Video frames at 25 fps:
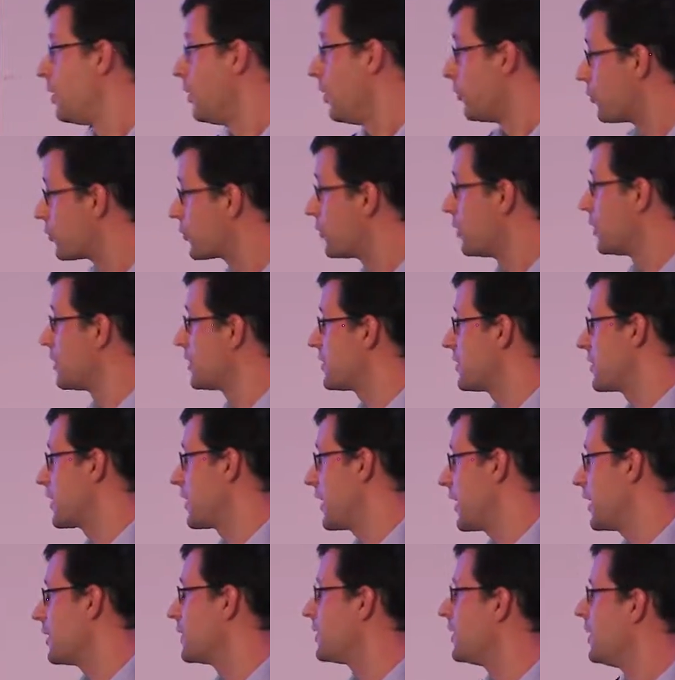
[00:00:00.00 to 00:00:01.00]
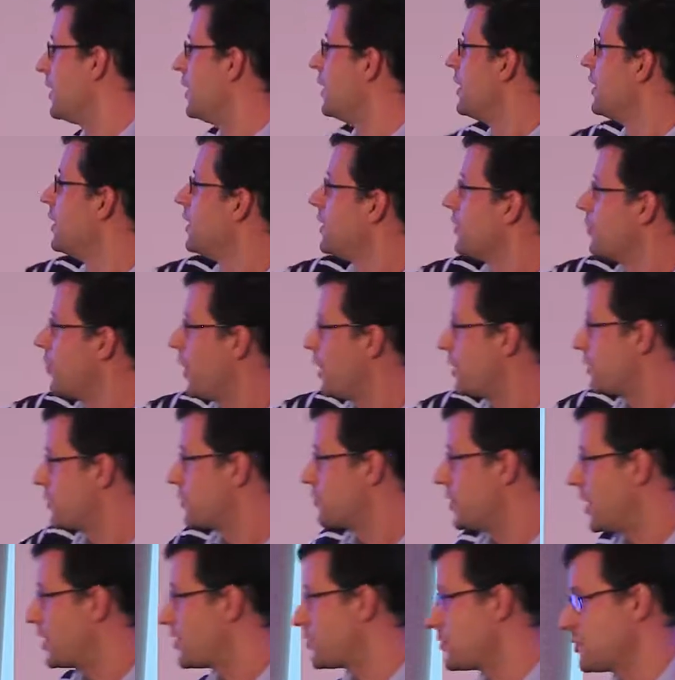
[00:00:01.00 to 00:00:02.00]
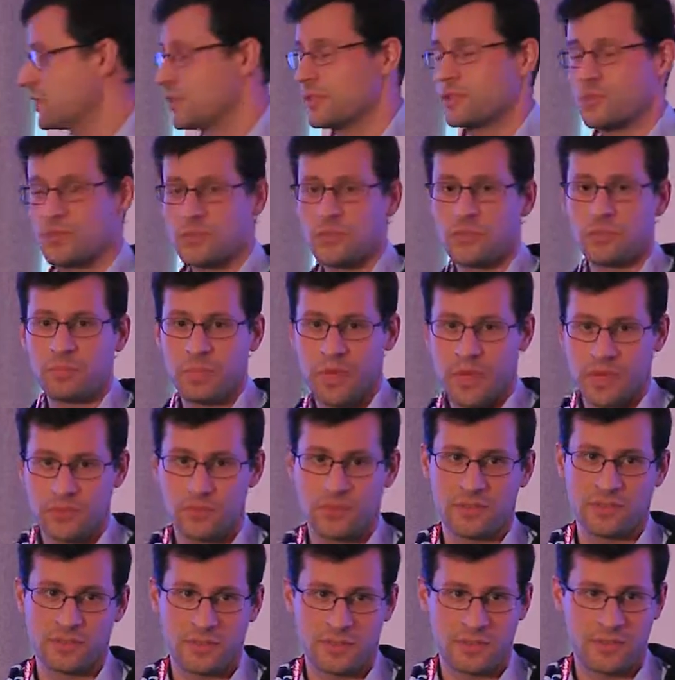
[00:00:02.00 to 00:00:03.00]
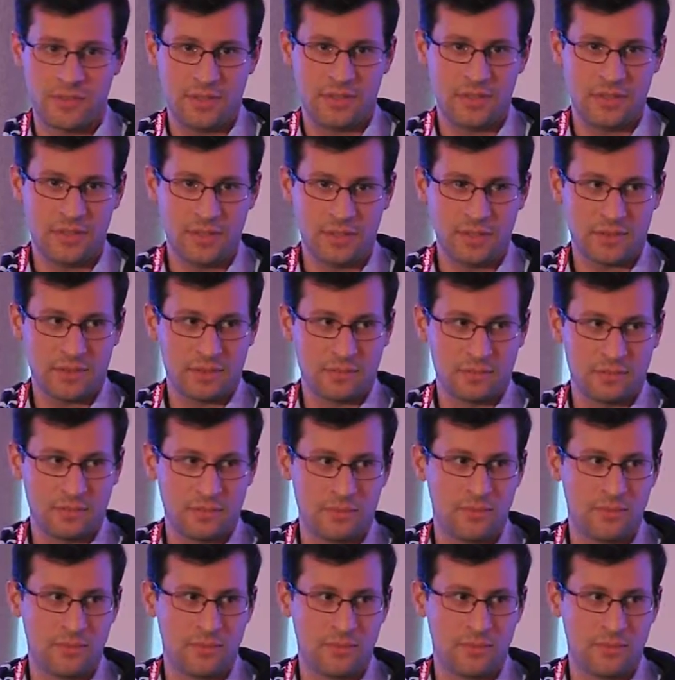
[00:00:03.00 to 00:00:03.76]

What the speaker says: Of course, again, my suggestion is to use Bayesian statistics.